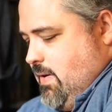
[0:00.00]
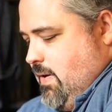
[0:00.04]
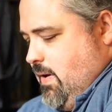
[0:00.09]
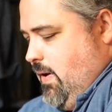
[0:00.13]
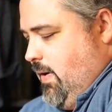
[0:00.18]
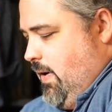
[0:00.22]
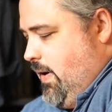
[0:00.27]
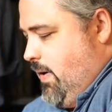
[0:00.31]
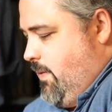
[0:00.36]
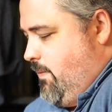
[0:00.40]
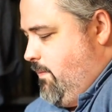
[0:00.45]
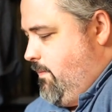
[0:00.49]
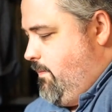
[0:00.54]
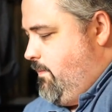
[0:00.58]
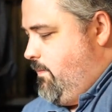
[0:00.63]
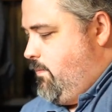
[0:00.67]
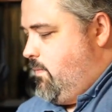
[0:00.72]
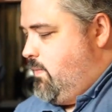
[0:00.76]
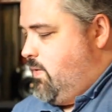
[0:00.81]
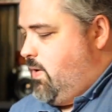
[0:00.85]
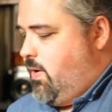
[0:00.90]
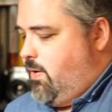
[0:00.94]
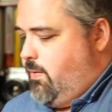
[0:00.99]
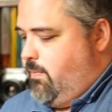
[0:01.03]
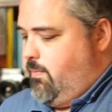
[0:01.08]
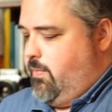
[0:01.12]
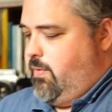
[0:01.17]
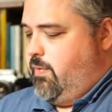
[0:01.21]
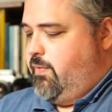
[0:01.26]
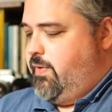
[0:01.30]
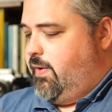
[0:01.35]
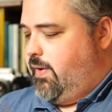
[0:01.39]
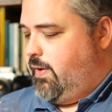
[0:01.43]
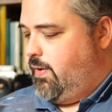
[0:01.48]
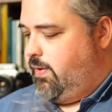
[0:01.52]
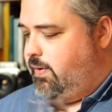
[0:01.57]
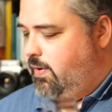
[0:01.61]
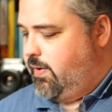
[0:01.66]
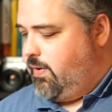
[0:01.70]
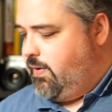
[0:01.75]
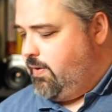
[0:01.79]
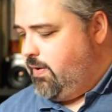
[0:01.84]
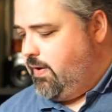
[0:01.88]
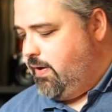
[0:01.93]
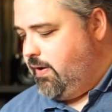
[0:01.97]
alright. So, moving right
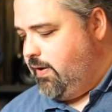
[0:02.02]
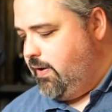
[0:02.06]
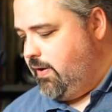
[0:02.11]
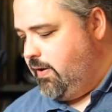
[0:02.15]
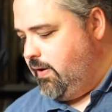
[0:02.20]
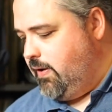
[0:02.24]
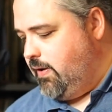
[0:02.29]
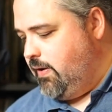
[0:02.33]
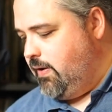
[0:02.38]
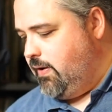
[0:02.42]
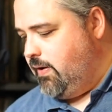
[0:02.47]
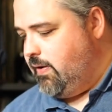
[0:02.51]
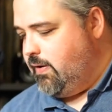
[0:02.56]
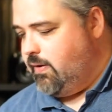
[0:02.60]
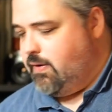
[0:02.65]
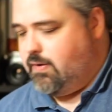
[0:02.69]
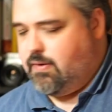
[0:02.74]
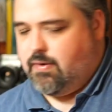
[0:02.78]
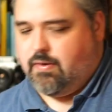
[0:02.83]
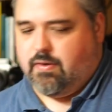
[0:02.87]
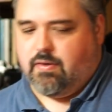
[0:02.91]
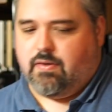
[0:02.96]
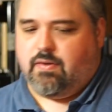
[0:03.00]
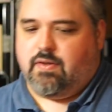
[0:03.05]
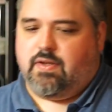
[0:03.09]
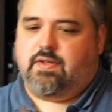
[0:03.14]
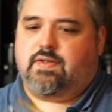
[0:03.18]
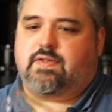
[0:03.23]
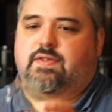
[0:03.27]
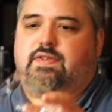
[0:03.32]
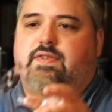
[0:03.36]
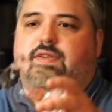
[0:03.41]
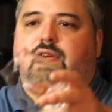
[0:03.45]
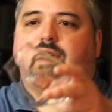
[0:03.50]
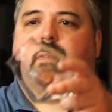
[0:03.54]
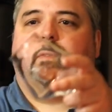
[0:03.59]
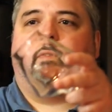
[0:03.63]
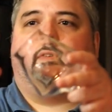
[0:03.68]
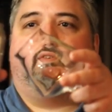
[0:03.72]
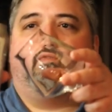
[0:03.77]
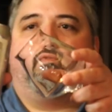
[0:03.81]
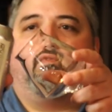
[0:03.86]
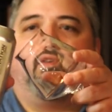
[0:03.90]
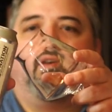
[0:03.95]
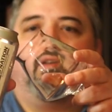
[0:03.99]
along. Let's
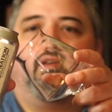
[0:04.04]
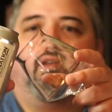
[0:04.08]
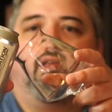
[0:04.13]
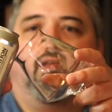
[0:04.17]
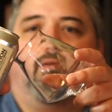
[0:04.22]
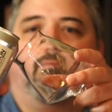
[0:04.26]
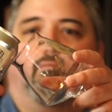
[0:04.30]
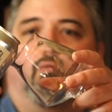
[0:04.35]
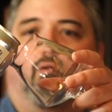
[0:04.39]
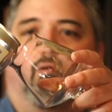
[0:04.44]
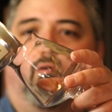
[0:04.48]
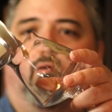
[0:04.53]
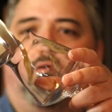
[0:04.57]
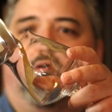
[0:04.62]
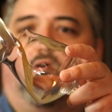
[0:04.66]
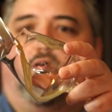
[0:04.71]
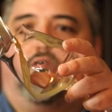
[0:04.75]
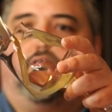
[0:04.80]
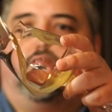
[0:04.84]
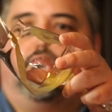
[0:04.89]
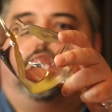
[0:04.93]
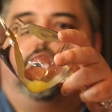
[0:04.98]
give that a paw.